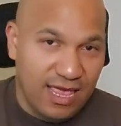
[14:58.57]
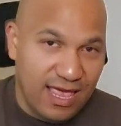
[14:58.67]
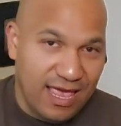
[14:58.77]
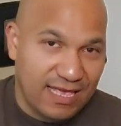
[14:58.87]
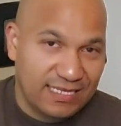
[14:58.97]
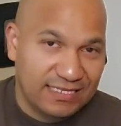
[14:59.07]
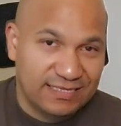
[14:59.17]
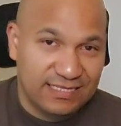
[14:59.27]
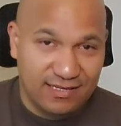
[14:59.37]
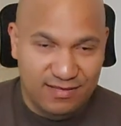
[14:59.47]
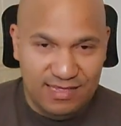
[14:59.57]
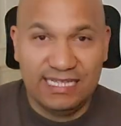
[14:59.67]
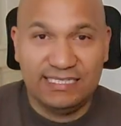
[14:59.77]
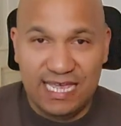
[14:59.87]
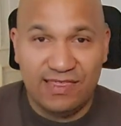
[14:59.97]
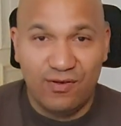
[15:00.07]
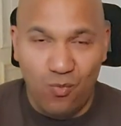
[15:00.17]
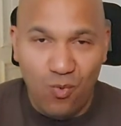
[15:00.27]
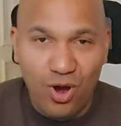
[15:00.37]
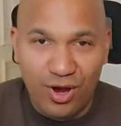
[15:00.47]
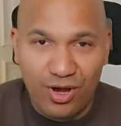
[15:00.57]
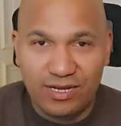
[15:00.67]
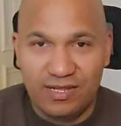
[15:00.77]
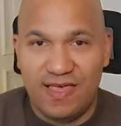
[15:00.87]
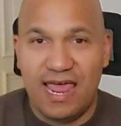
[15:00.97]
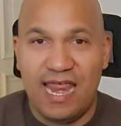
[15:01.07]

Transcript: is, let's say, the word that